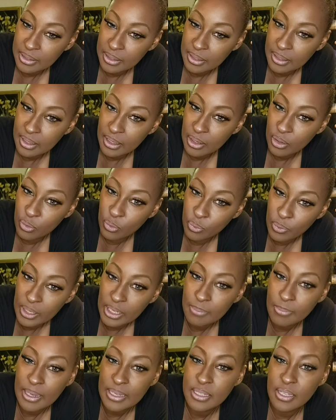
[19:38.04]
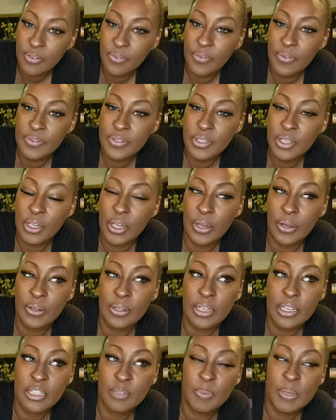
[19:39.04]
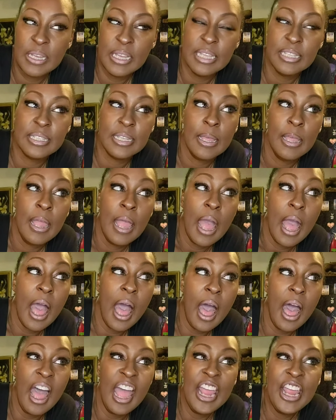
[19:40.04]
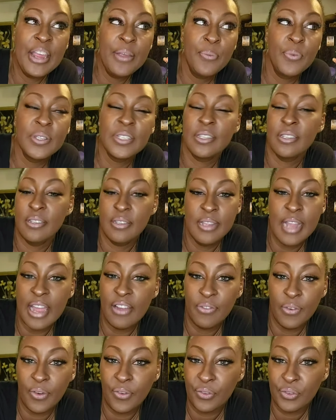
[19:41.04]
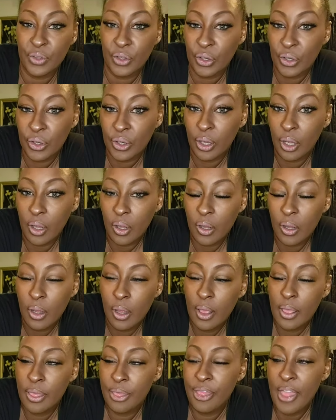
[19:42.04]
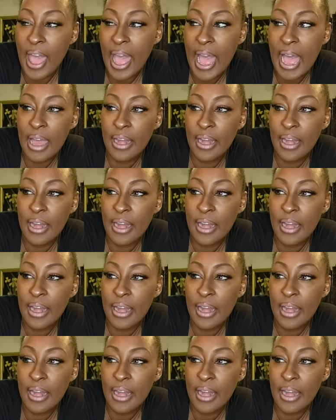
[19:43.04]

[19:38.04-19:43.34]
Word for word: ridding myself of insecurities because I was never a girl that